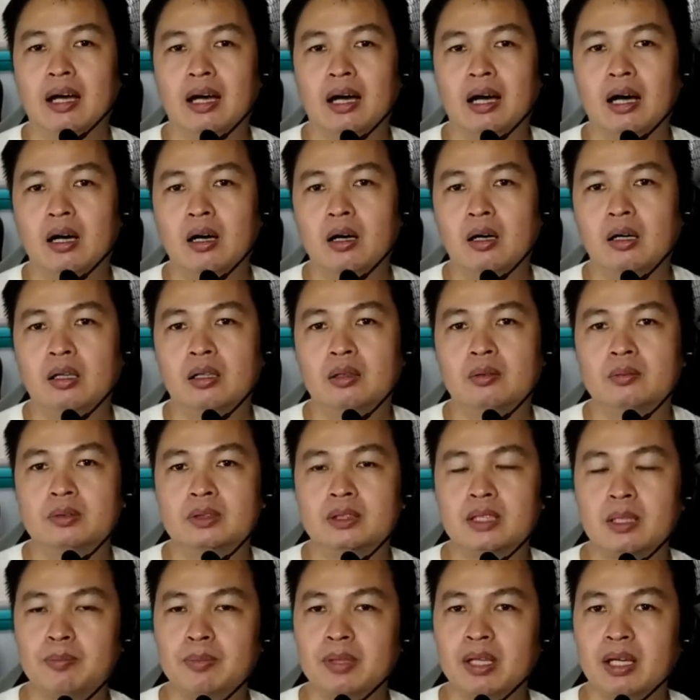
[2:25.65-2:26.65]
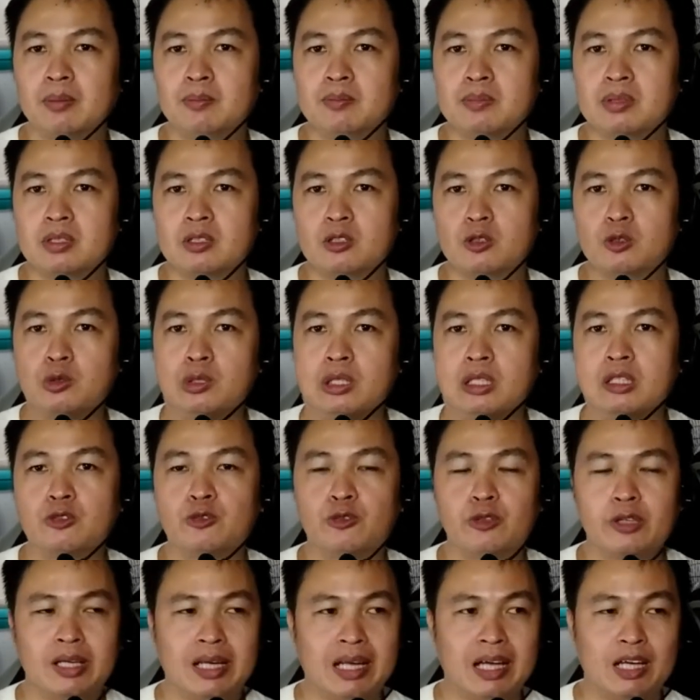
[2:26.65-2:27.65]
Sometimes
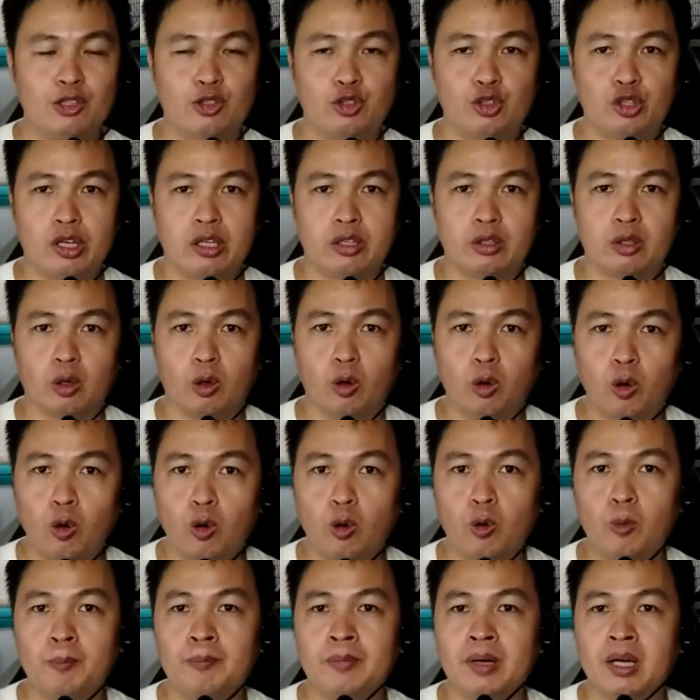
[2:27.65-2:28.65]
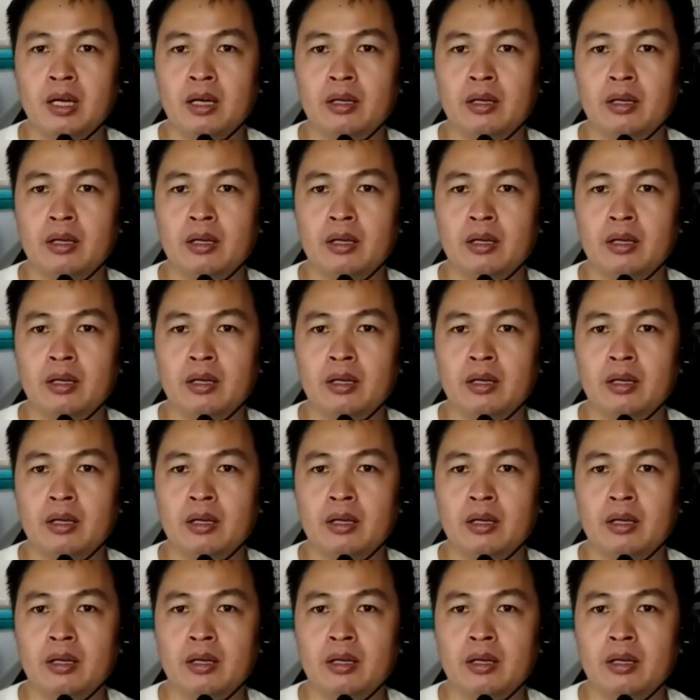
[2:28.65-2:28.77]
students realize that the home